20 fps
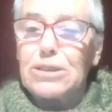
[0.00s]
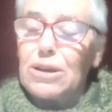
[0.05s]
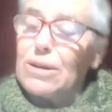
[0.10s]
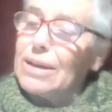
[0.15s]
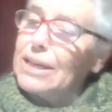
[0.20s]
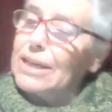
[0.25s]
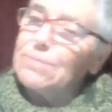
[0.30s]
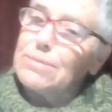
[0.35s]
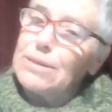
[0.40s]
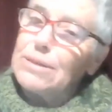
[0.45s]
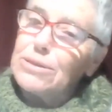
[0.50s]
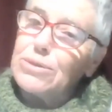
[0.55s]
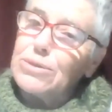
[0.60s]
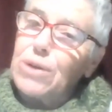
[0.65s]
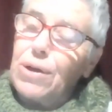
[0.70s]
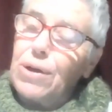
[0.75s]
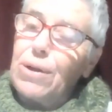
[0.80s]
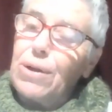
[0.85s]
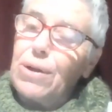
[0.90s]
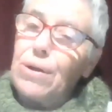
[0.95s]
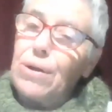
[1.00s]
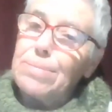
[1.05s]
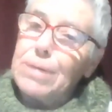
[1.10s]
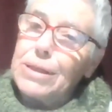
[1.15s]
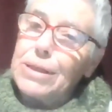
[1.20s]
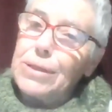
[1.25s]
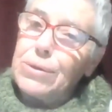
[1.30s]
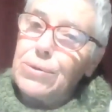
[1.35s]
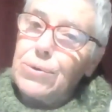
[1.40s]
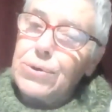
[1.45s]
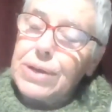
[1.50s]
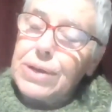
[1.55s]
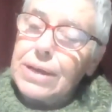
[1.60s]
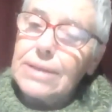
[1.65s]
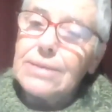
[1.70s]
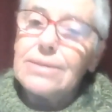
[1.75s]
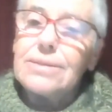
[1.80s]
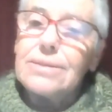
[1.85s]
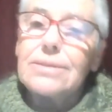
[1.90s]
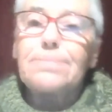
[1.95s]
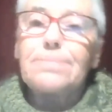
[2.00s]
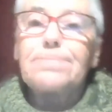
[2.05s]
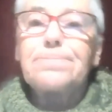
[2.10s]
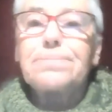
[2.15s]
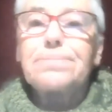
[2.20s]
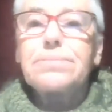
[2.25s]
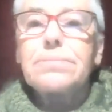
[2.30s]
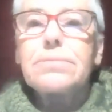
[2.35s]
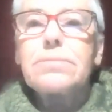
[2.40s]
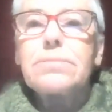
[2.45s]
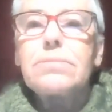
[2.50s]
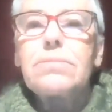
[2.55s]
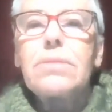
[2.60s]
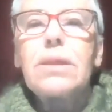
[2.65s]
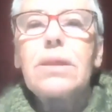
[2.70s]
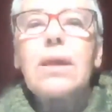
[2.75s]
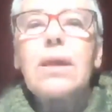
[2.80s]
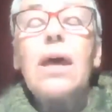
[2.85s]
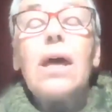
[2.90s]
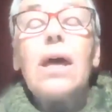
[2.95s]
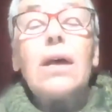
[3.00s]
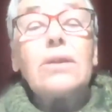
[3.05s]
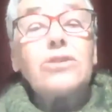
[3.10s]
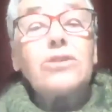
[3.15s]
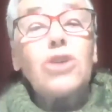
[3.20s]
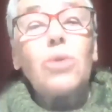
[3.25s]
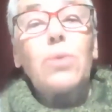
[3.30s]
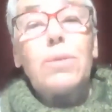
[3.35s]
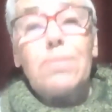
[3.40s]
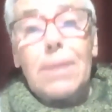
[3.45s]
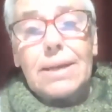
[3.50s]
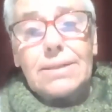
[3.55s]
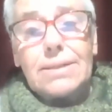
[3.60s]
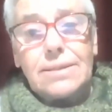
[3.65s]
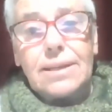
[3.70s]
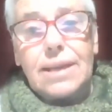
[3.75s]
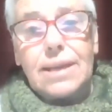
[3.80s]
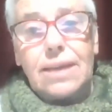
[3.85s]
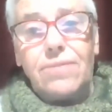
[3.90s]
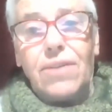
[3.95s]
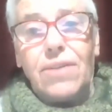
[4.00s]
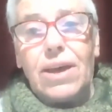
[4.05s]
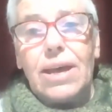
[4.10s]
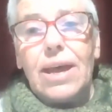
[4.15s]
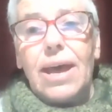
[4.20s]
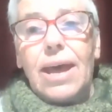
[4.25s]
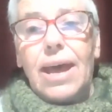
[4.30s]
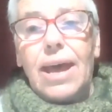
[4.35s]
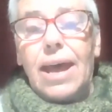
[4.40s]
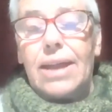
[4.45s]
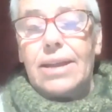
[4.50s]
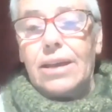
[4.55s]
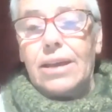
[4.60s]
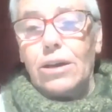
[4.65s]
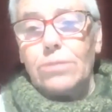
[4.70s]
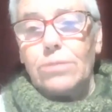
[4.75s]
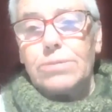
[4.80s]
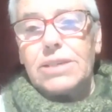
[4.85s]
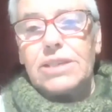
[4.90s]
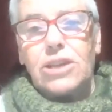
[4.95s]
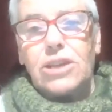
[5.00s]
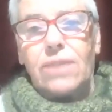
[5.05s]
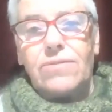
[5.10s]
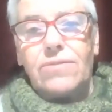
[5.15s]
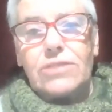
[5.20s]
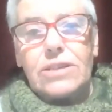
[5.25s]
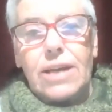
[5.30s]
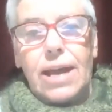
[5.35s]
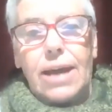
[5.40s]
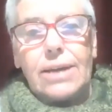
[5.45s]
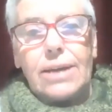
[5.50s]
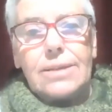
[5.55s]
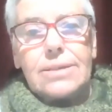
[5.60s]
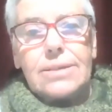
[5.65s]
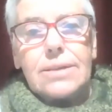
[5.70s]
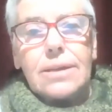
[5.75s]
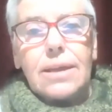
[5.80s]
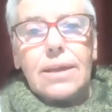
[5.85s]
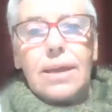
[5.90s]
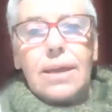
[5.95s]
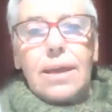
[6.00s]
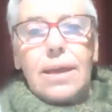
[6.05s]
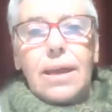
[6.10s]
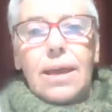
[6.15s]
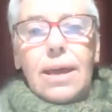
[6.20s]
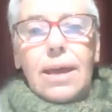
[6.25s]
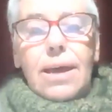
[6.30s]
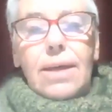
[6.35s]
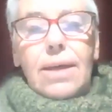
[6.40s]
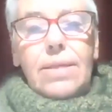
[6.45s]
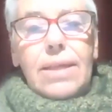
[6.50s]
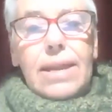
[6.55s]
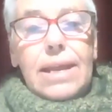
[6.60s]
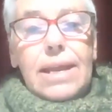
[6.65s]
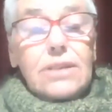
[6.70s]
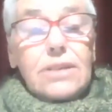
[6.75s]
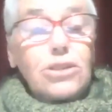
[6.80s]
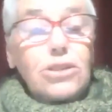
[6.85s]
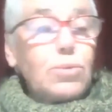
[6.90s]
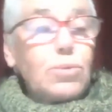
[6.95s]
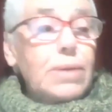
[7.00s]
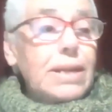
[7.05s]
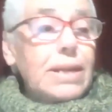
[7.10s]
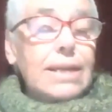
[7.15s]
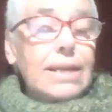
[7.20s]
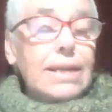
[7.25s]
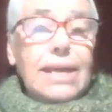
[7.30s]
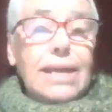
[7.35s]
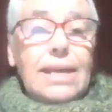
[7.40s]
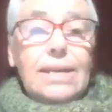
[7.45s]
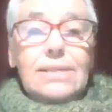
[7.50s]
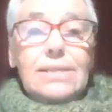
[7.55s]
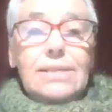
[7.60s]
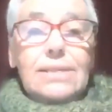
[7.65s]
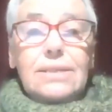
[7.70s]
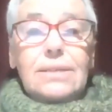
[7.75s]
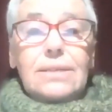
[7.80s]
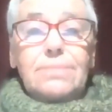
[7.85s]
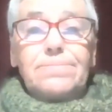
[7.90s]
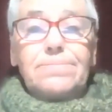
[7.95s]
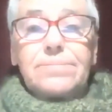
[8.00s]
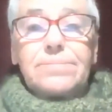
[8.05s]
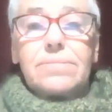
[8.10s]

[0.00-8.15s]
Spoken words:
so lesbians would go along and be the audience. So we mixed together and helped each other out. The next 20 years,